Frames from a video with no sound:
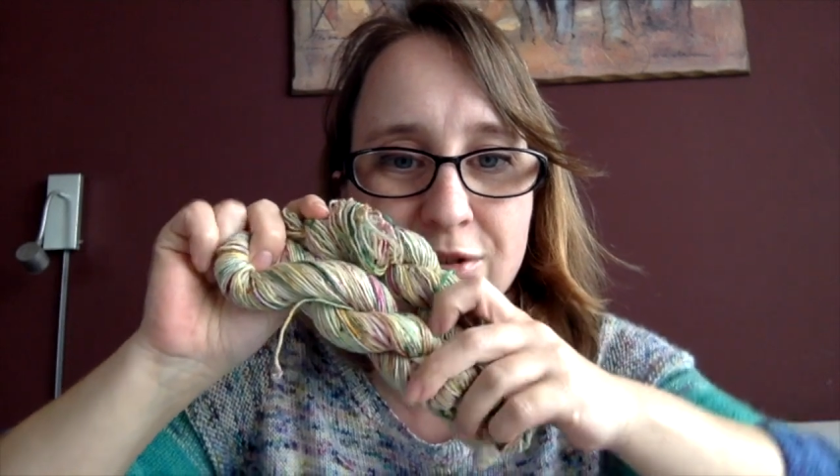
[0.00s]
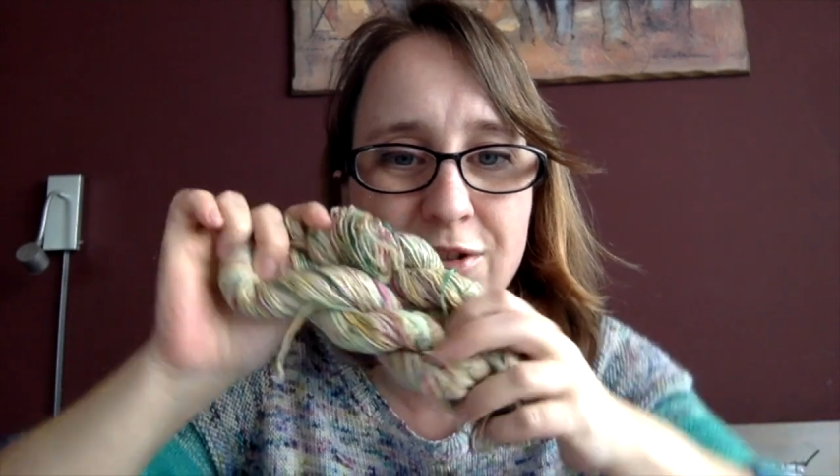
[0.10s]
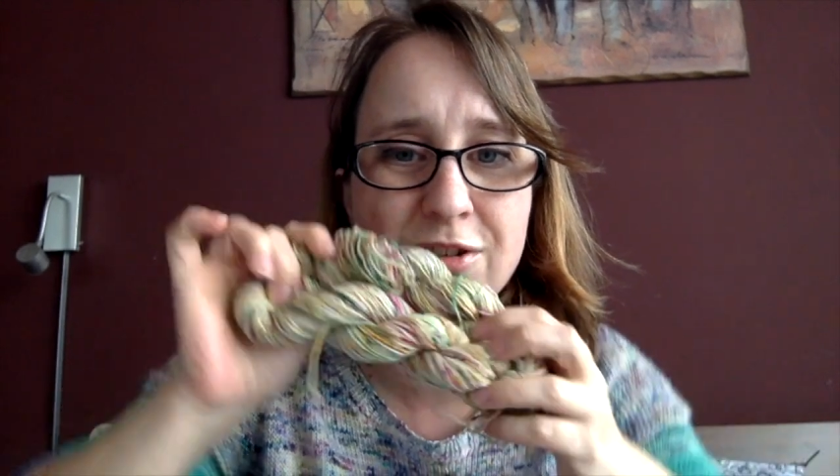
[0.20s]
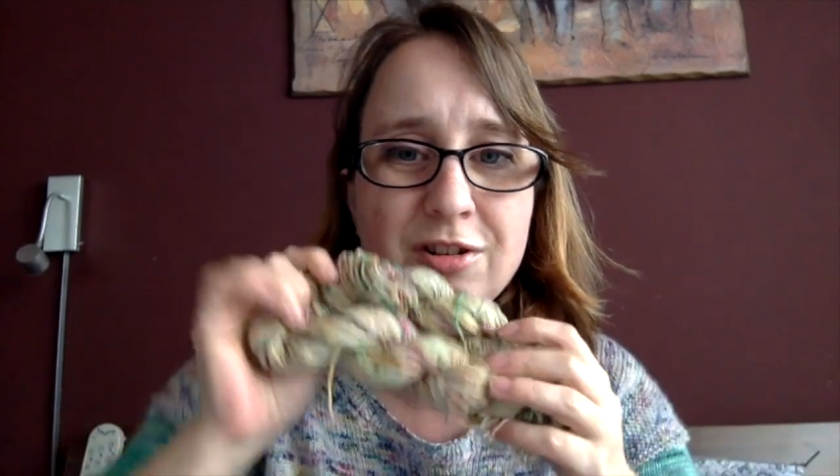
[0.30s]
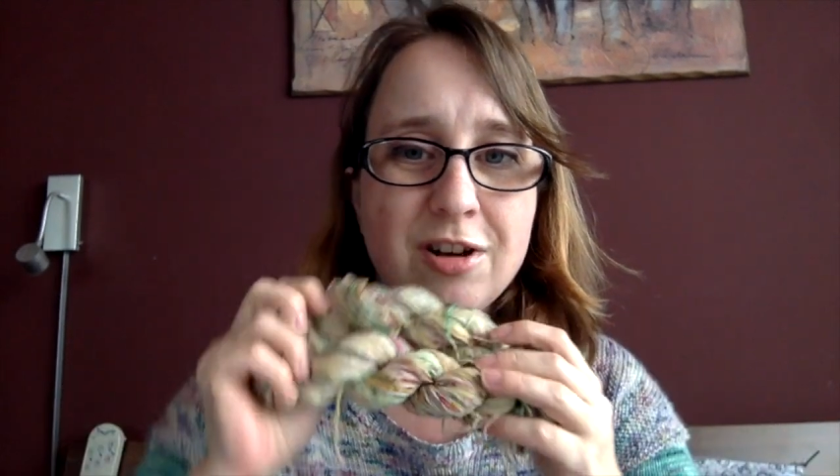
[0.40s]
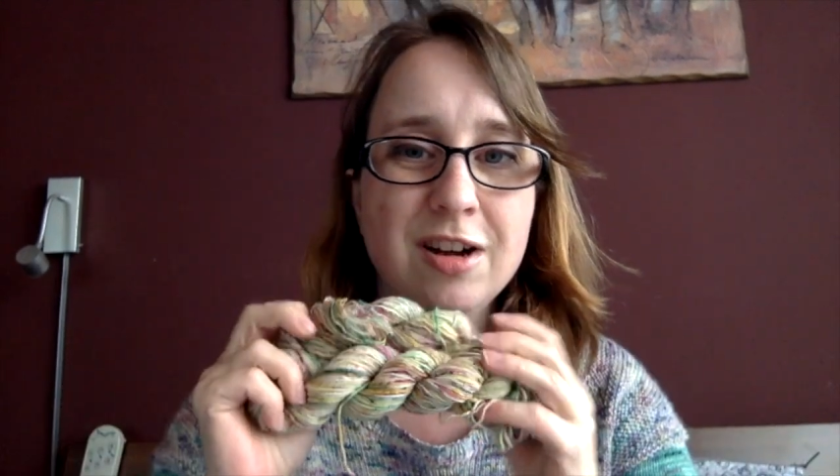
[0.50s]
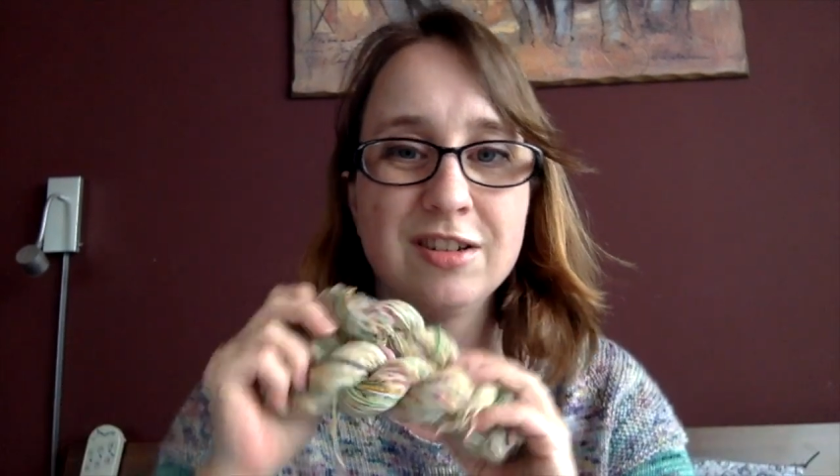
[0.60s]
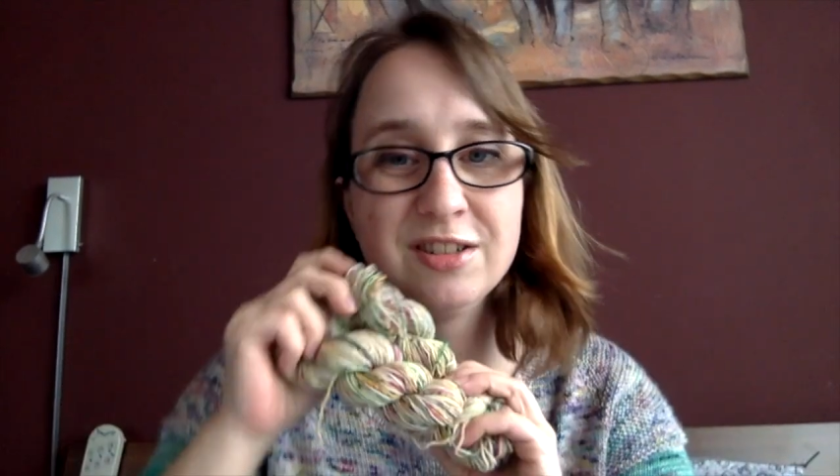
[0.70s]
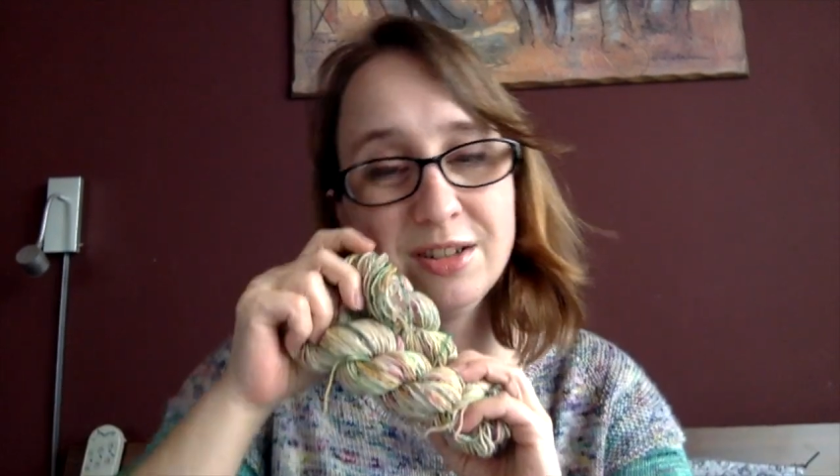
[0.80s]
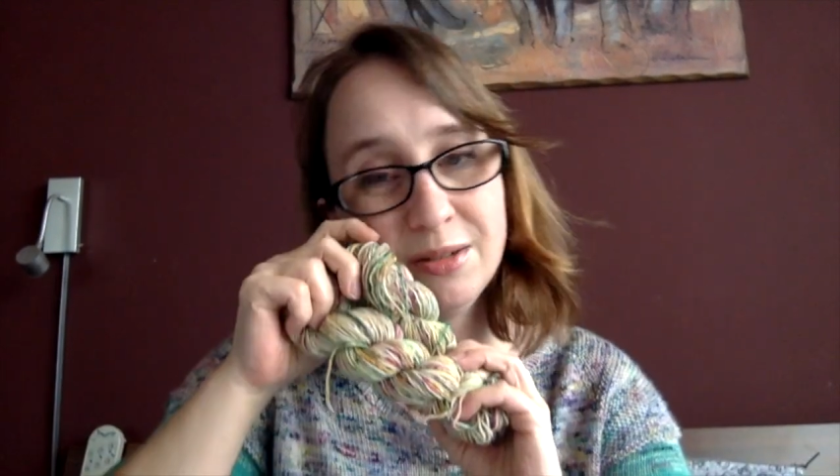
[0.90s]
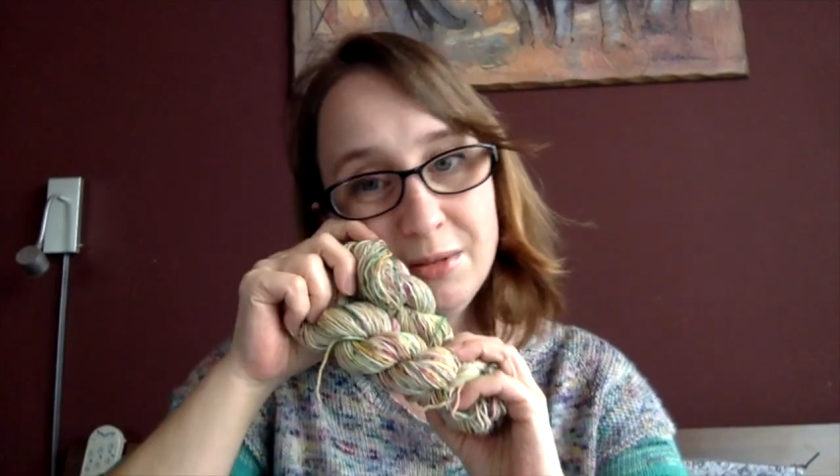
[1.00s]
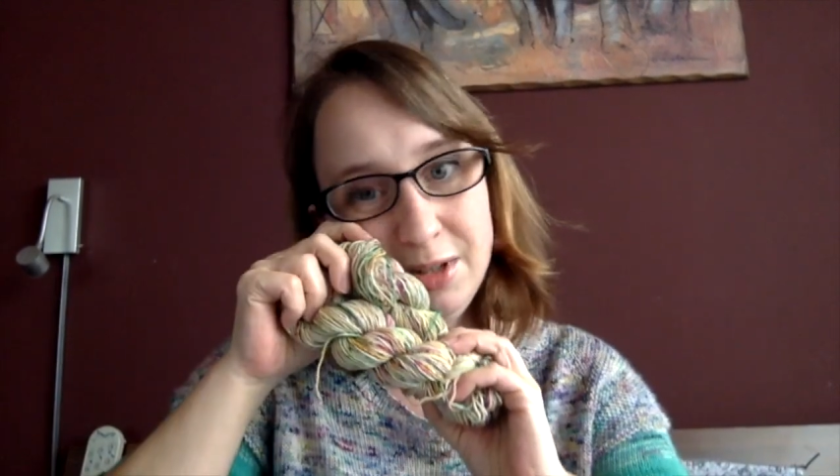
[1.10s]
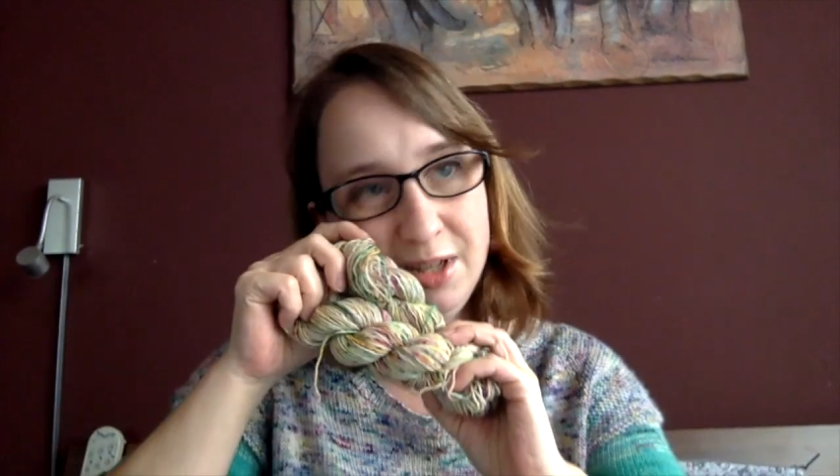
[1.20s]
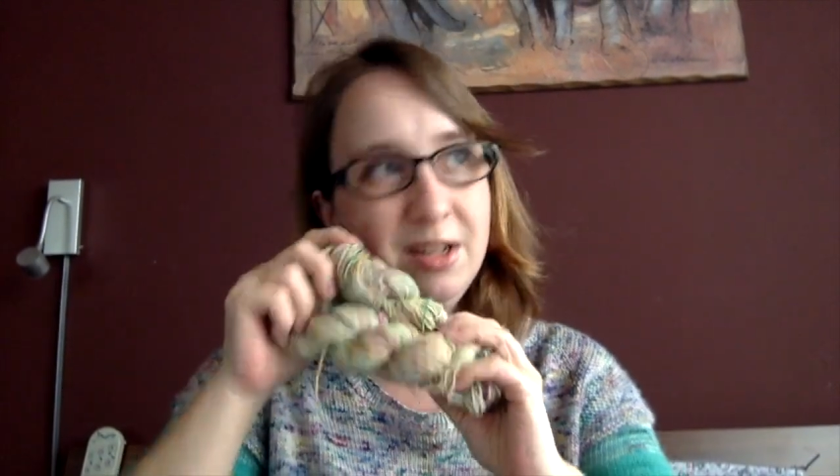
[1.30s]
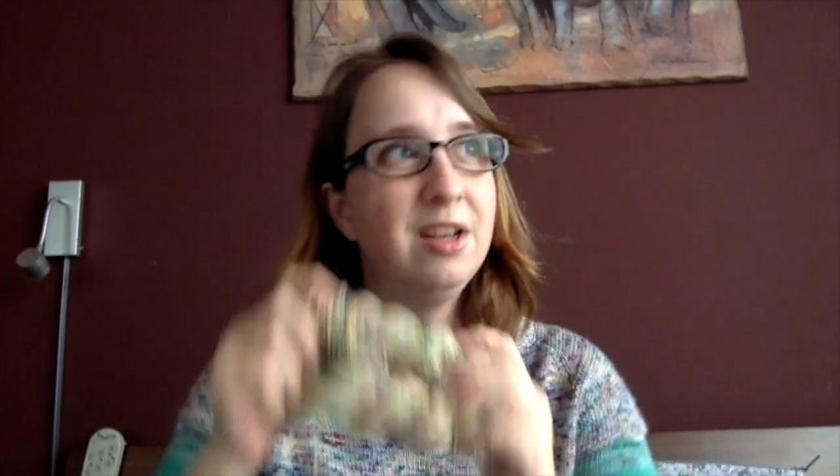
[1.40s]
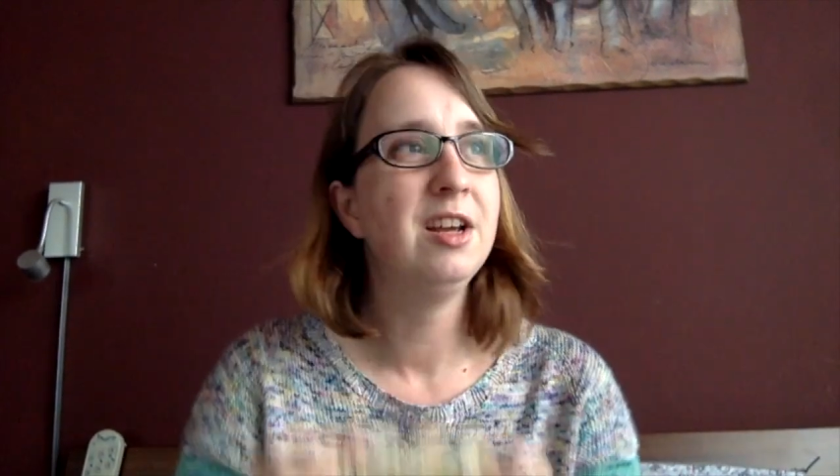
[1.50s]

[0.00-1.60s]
The colors are really...